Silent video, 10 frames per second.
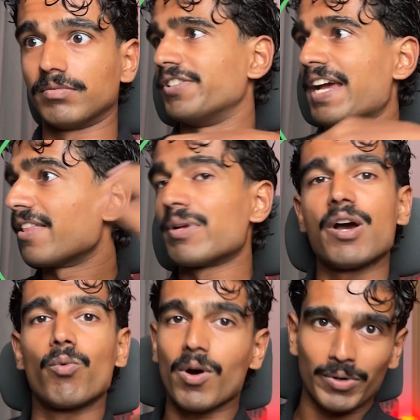So now that we
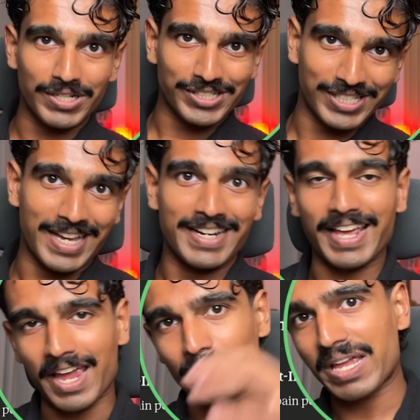know what we're going to send
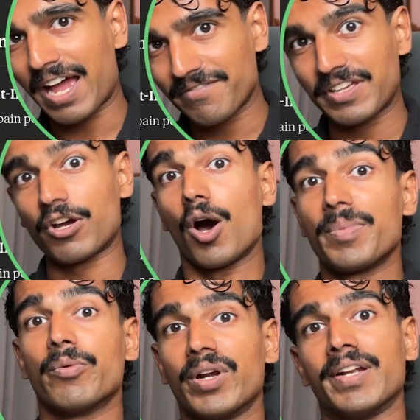and we have the
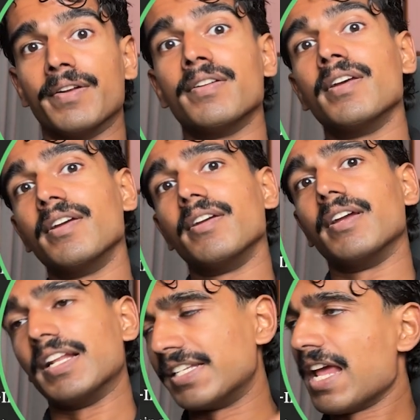copy written,
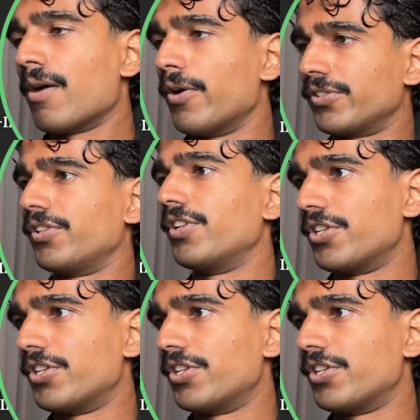it's now on to the